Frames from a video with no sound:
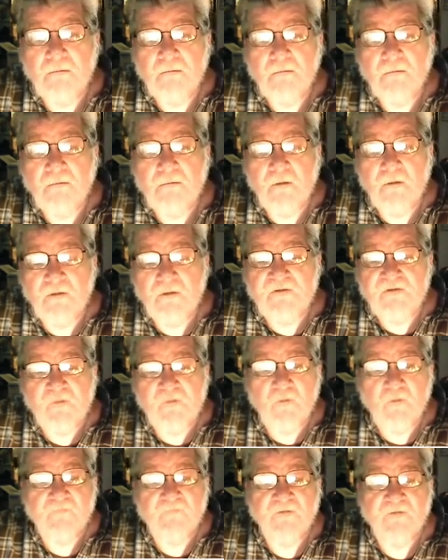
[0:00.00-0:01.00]
cursor
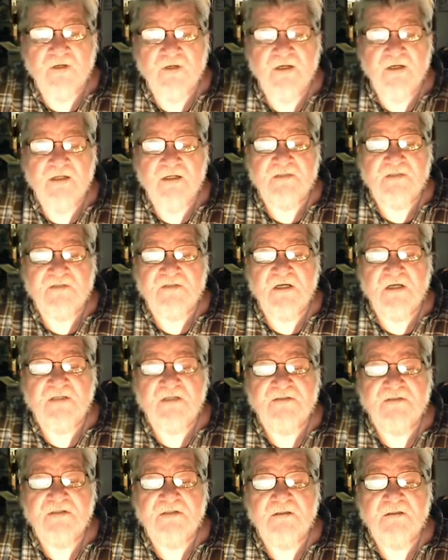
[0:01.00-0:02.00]
over it, it
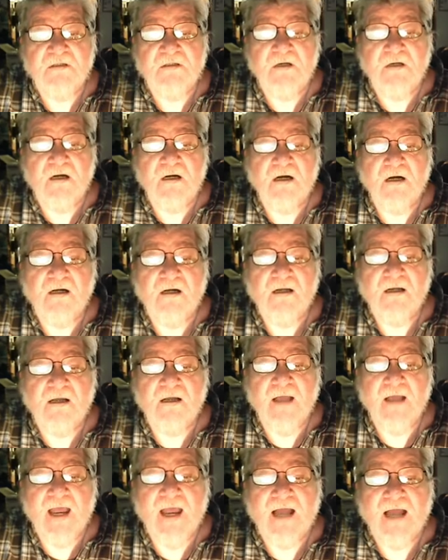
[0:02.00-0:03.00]
says
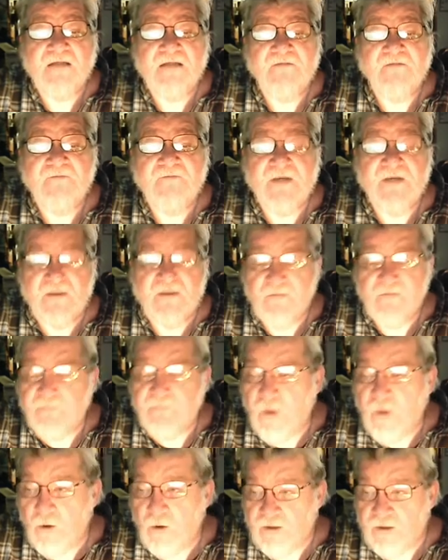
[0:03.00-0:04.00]
activate
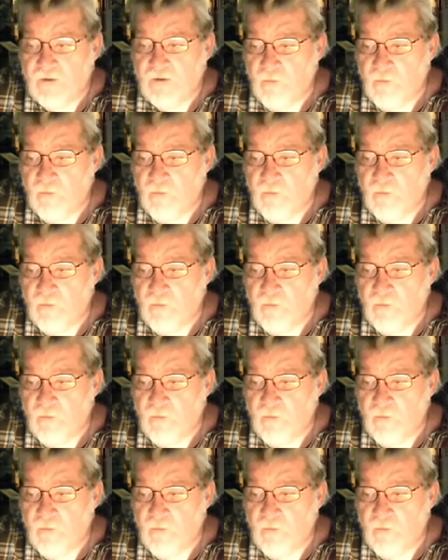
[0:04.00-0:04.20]
component.